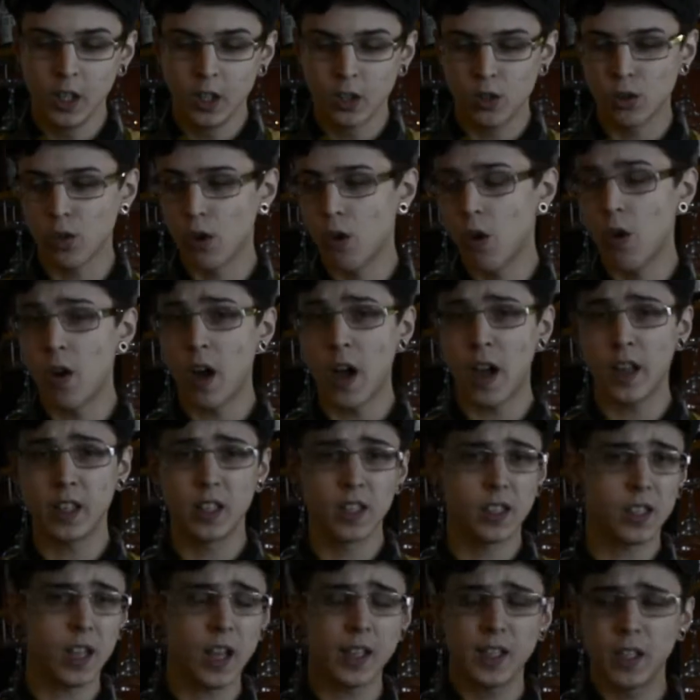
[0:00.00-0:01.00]
So I
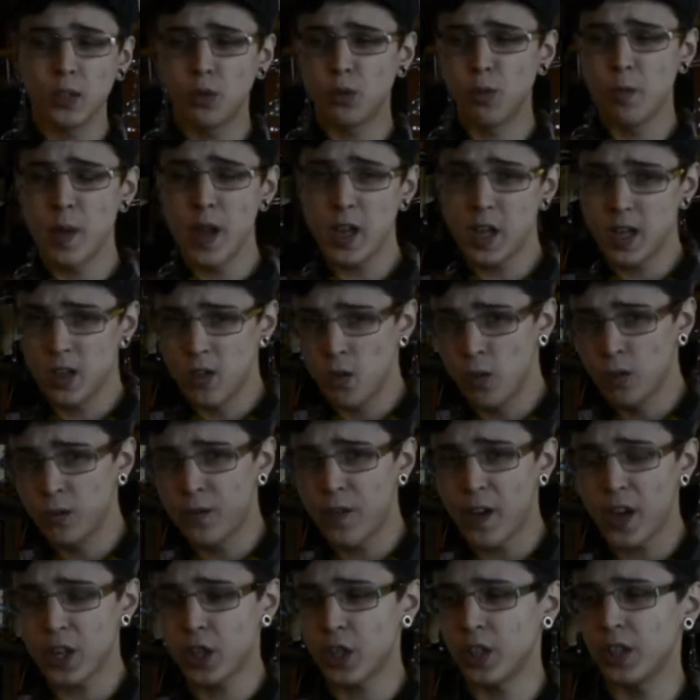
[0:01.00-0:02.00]
decided to make an
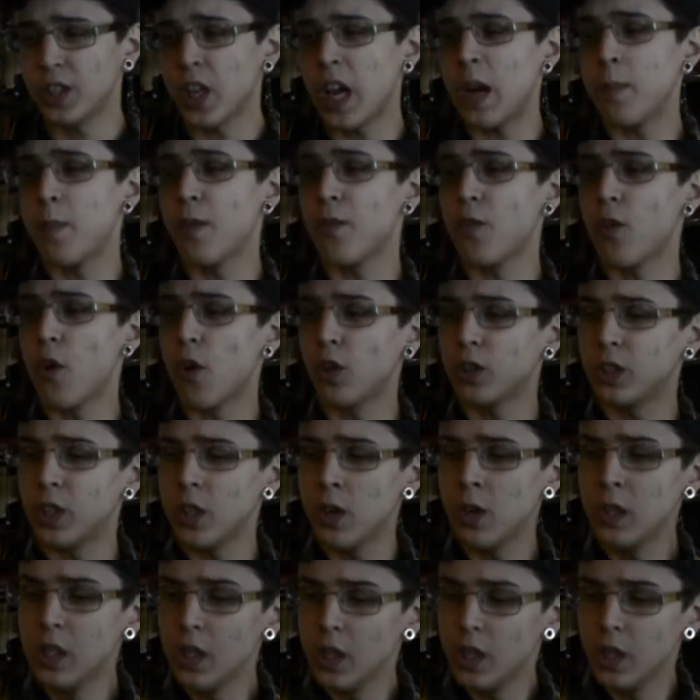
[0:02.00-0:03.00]
old-fashioned type of
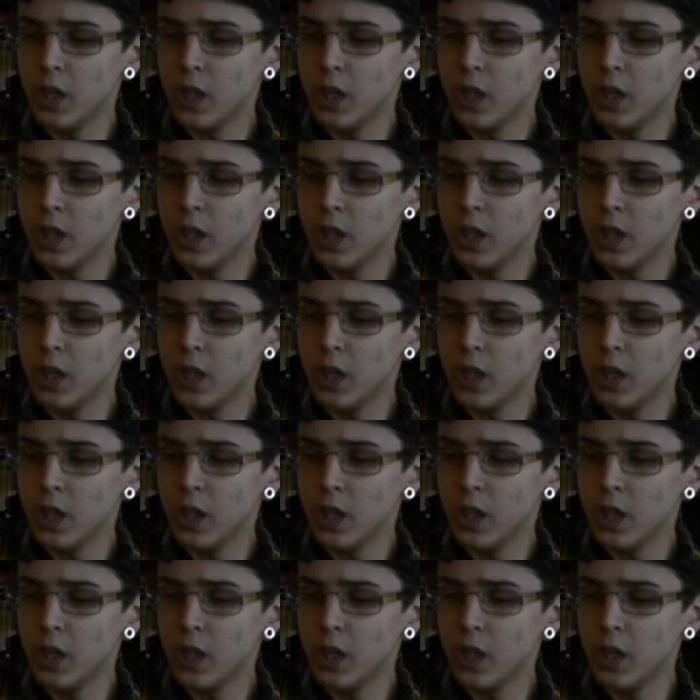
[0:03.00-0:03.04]
cocktail